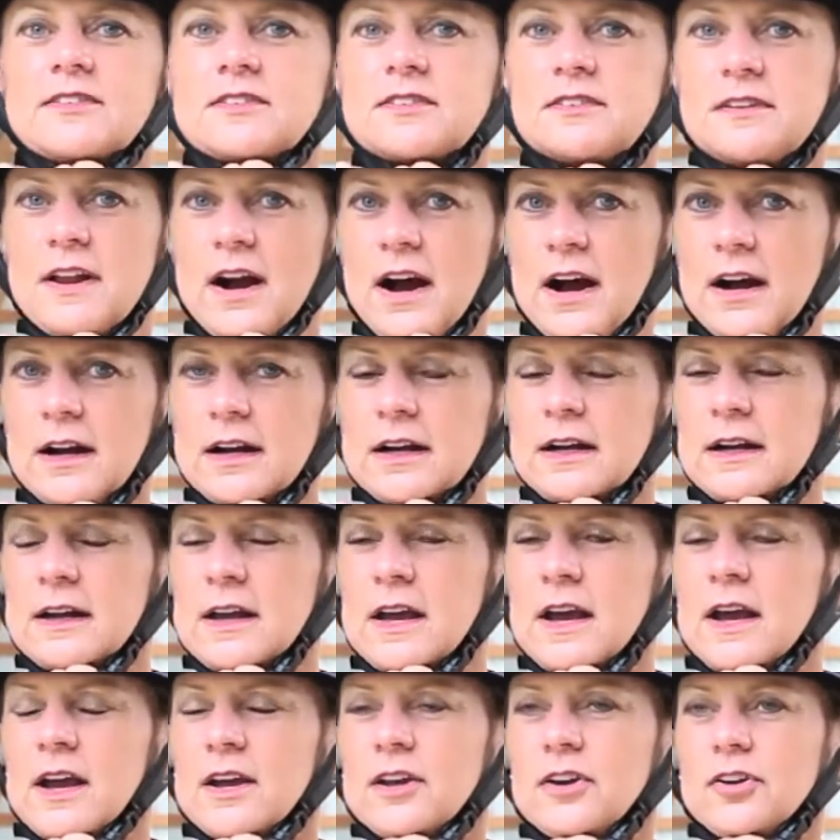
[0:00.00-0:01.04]
snug
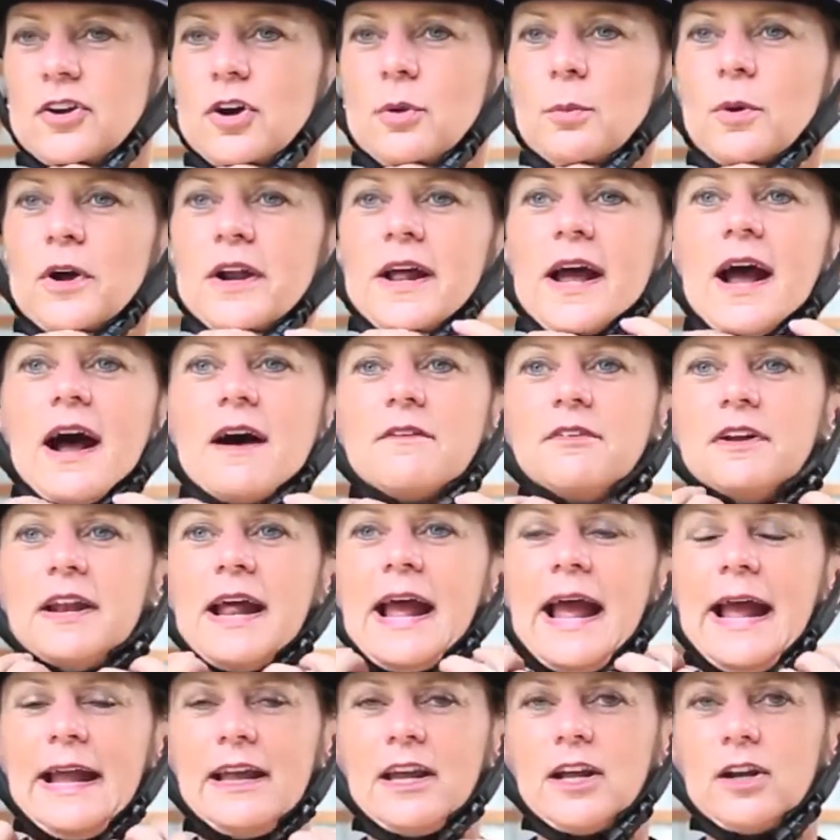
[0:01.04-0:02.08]
you don't want to have it
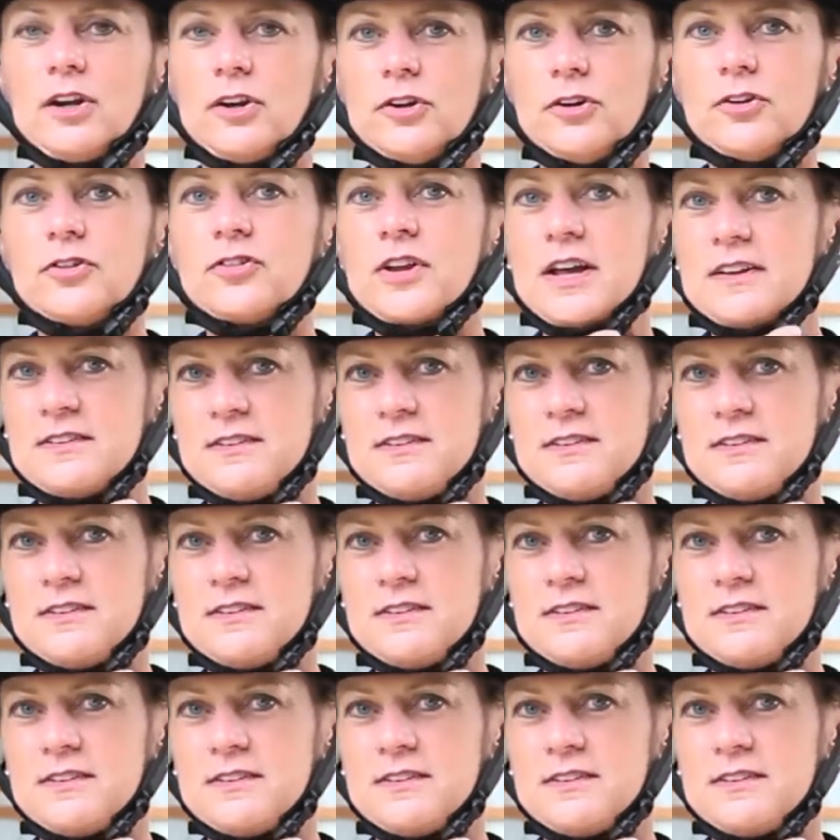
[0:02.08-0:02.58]
hanging loose.